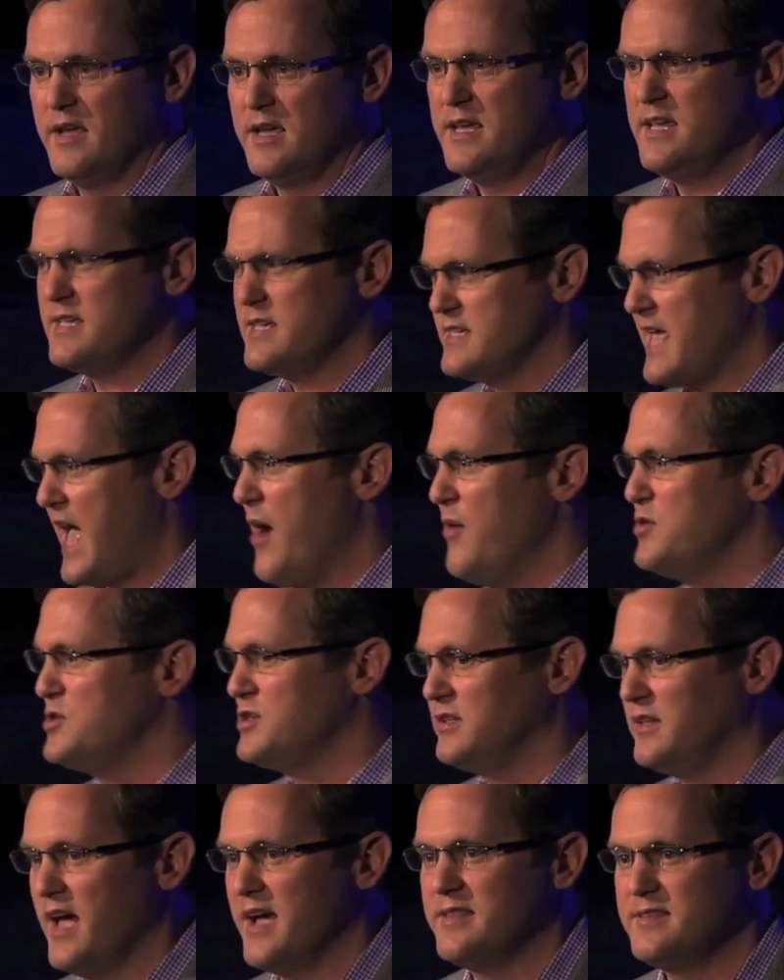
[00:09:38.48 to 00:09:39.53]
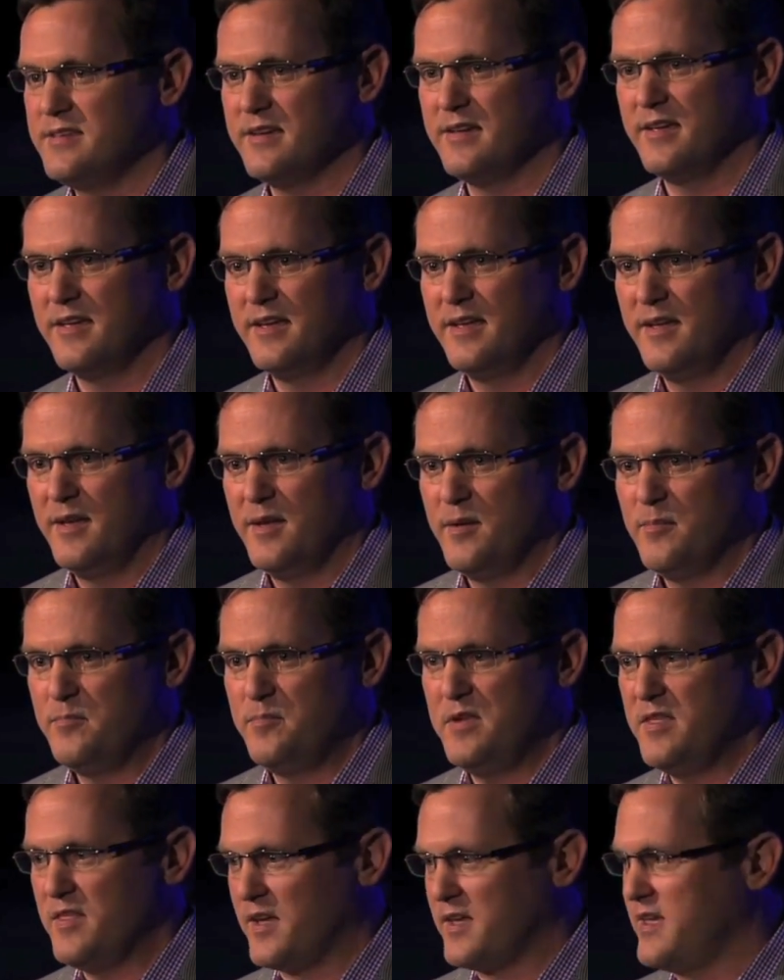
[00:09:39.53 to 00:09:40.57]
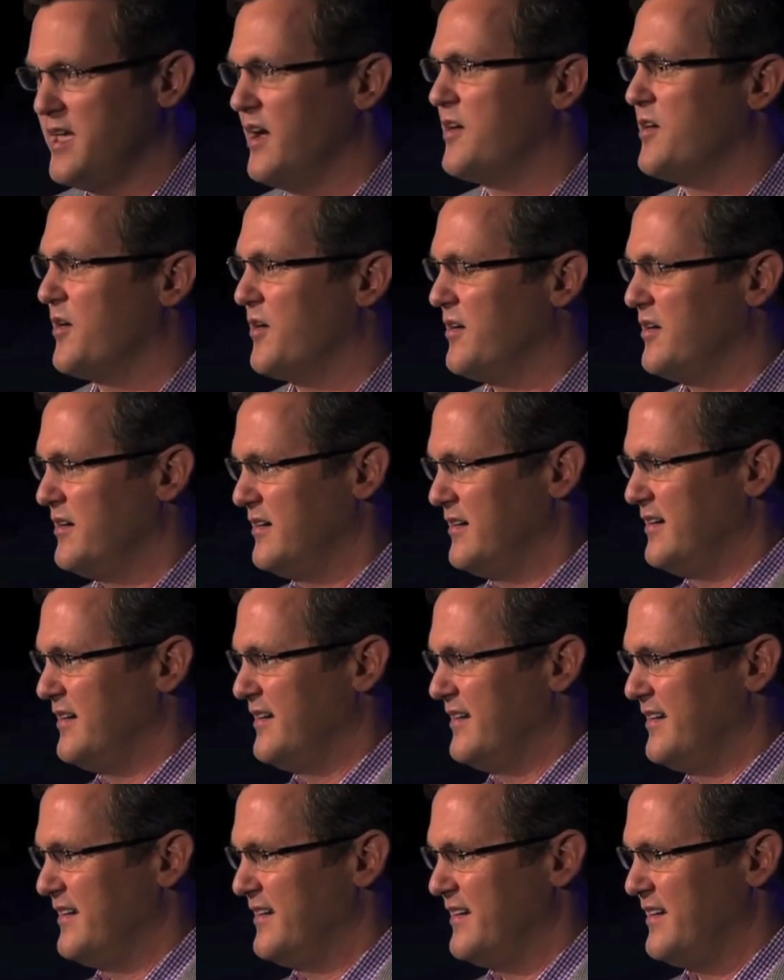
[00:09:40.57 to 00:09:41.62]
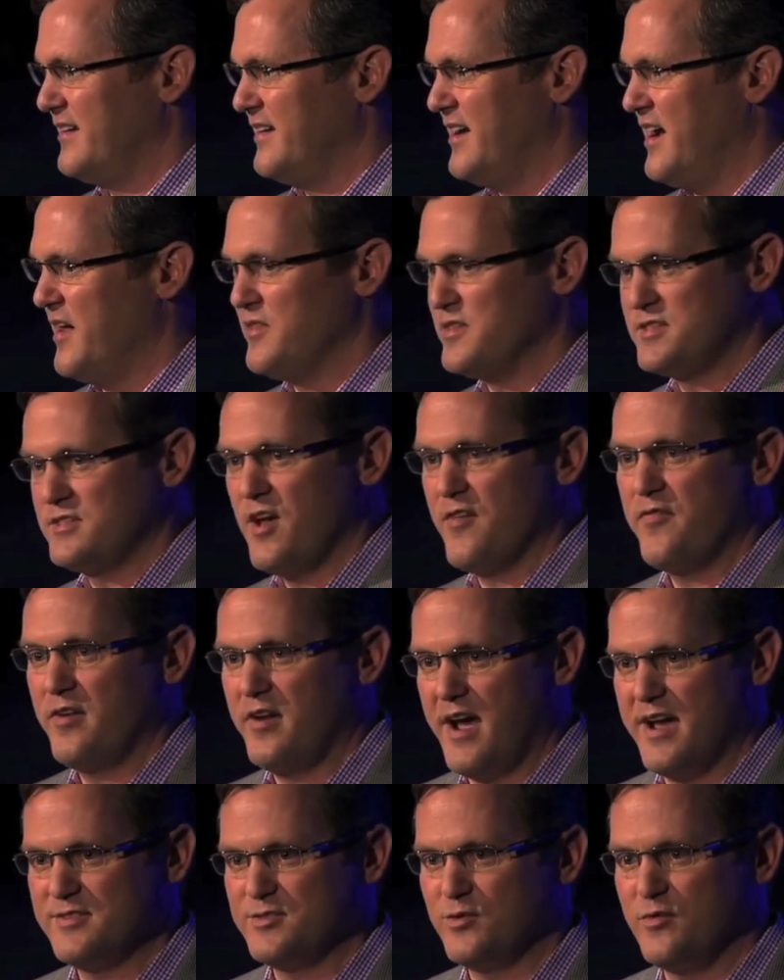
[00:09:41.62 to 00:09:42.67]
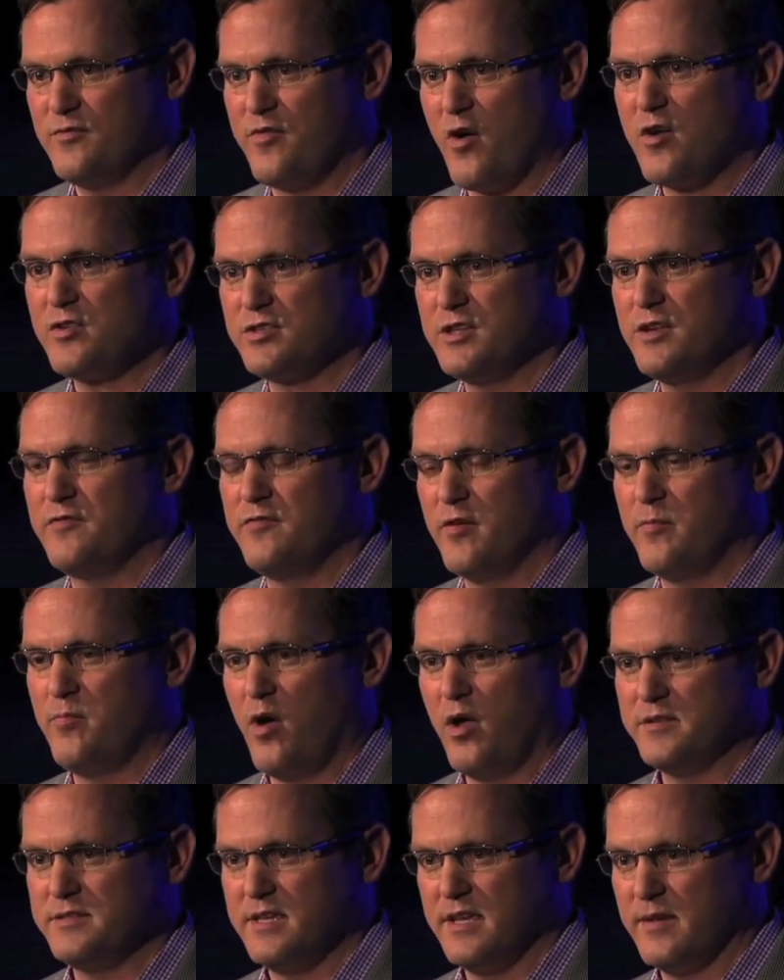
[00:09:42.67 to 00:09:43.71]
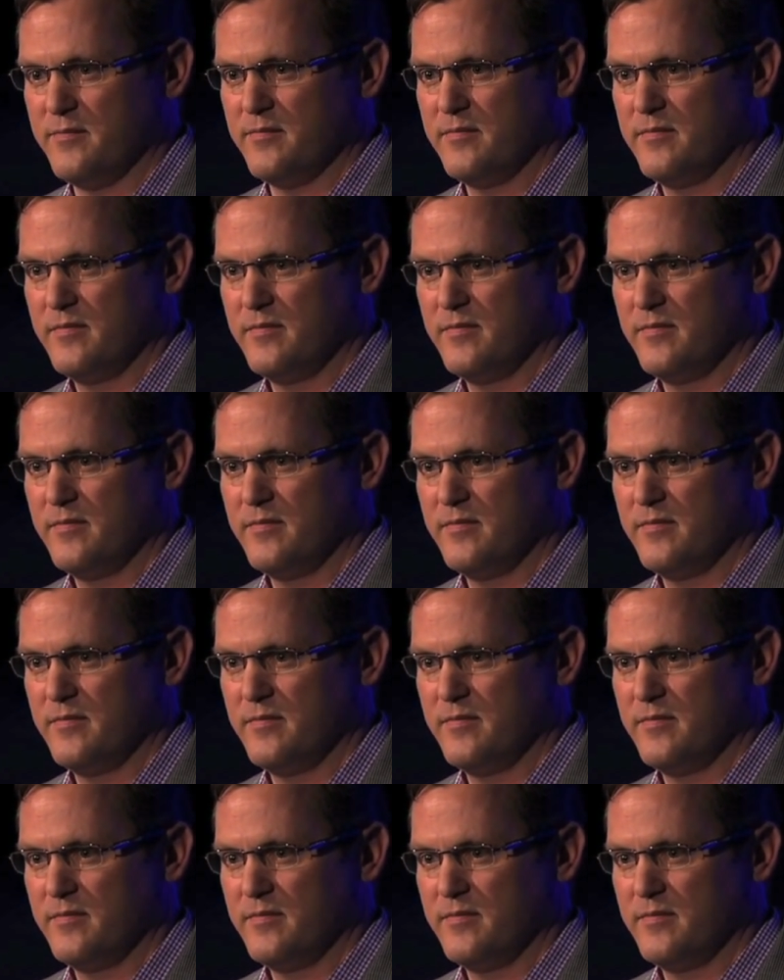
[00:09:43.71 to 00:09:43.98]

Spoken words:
He says, "How would you like to be the kicker on the Suffern High School varsity football team?"